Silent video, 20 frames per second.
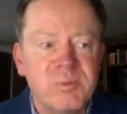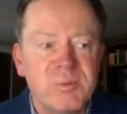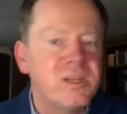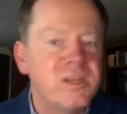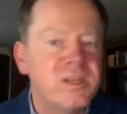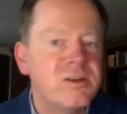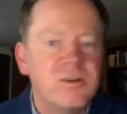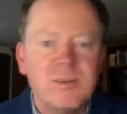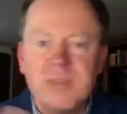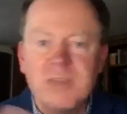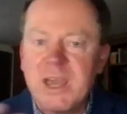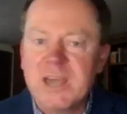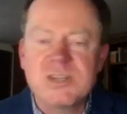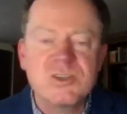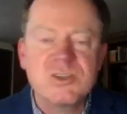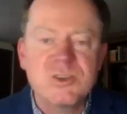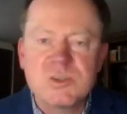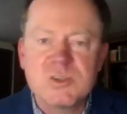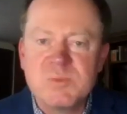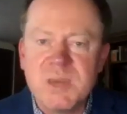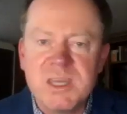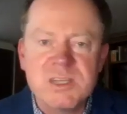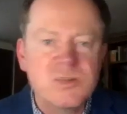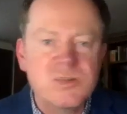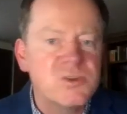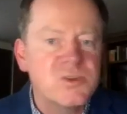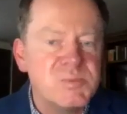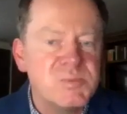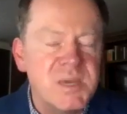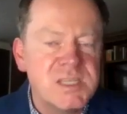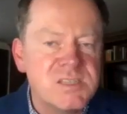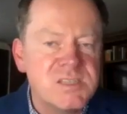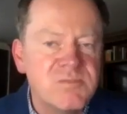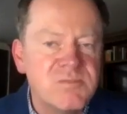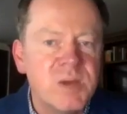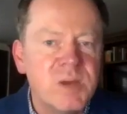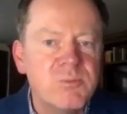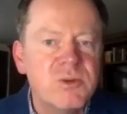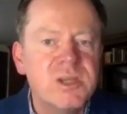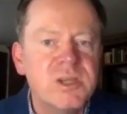political national space or a space of
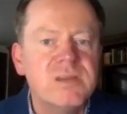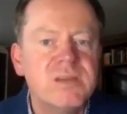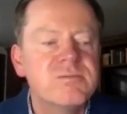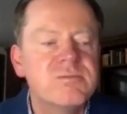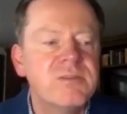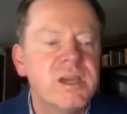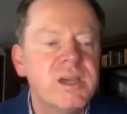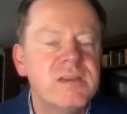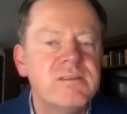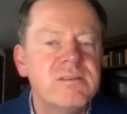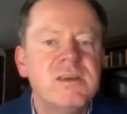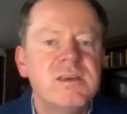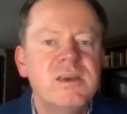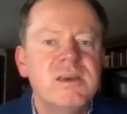memory, right?